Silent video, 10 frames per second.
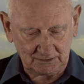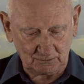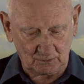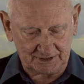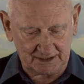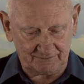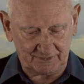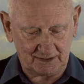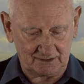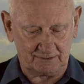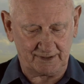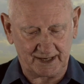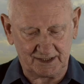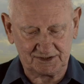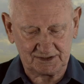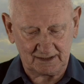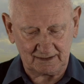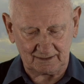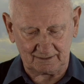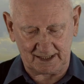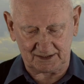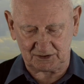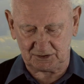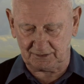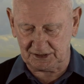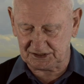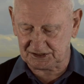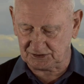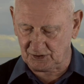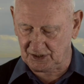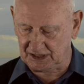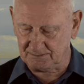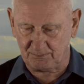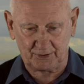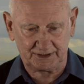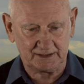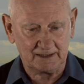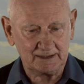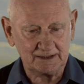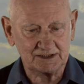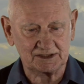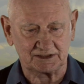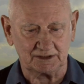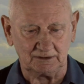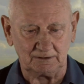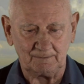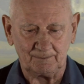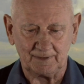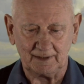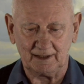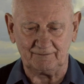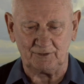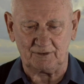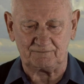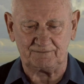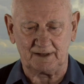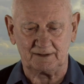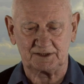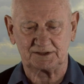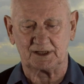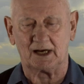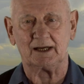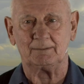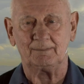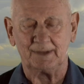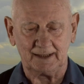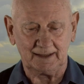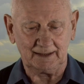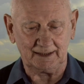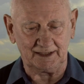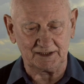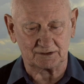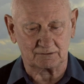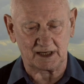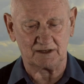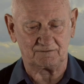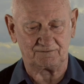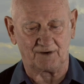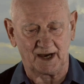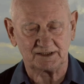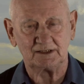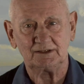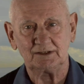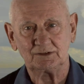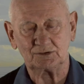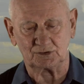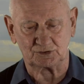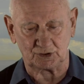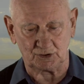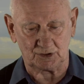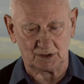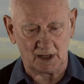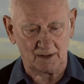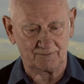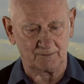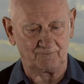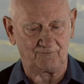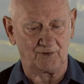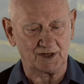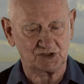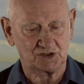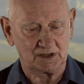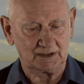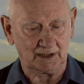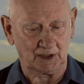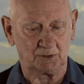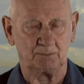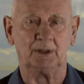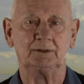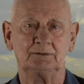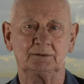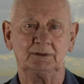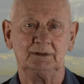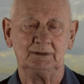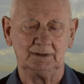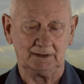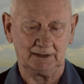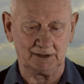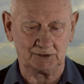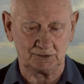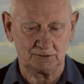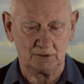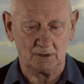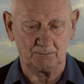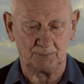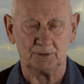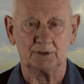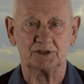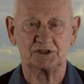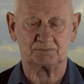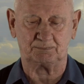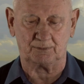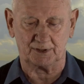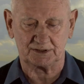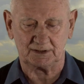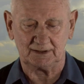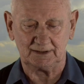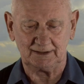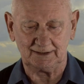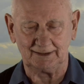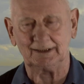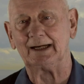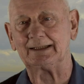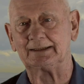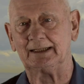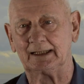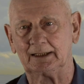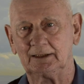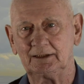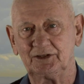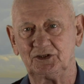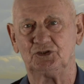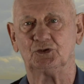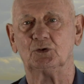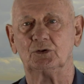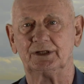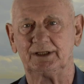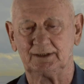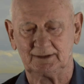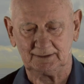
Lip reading: whatever dregs that to his sturdy body still have not found time in his great fight to turn from flesh and bone into pure spirit, lightning, joy,